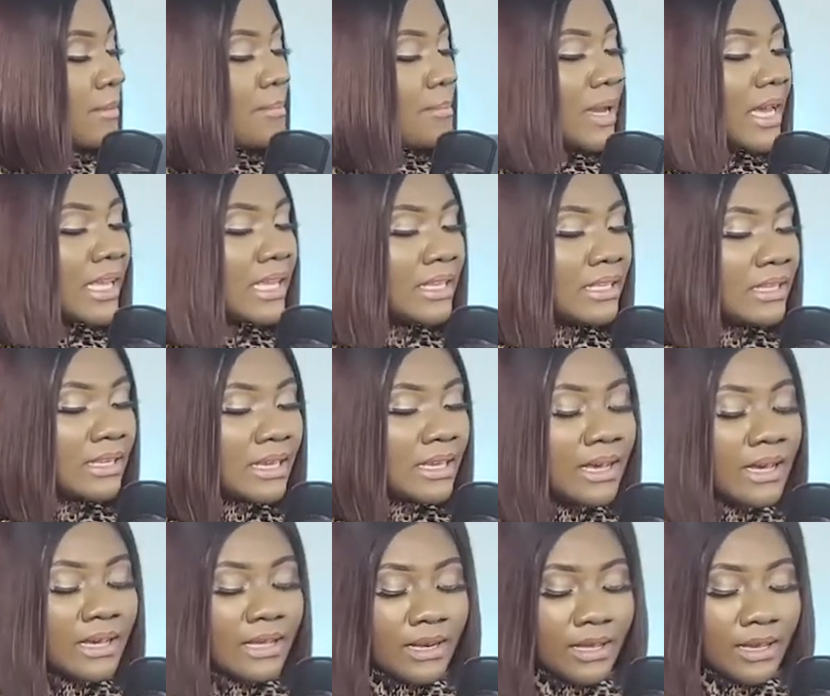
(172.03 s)
Back in
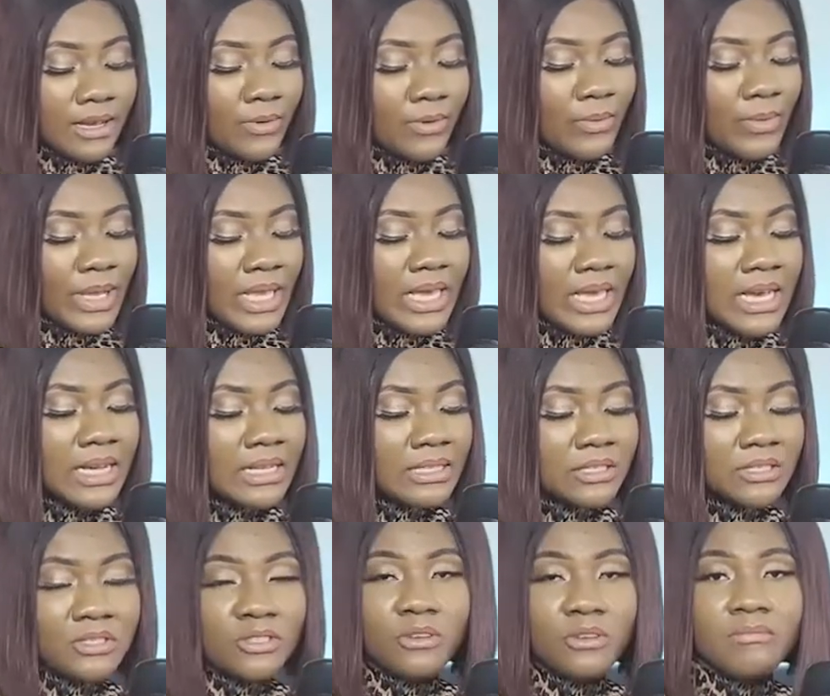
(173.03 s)
Ghana, we had
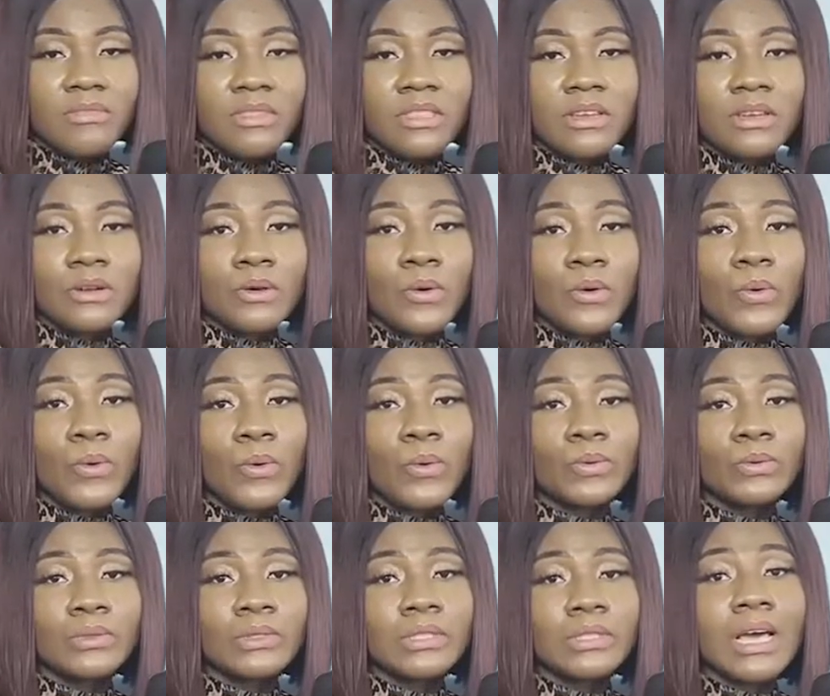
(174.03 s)
something
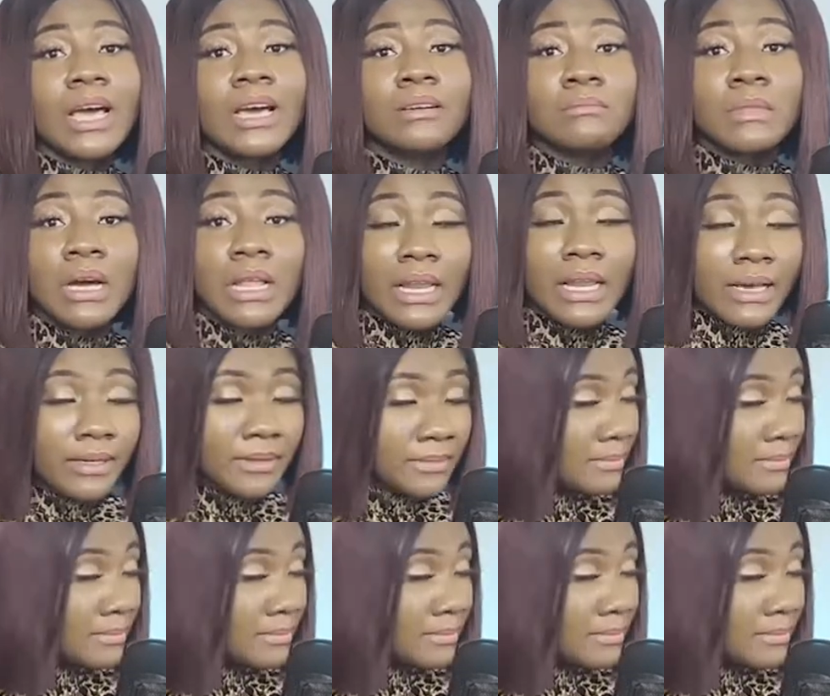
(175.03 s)
called Agbala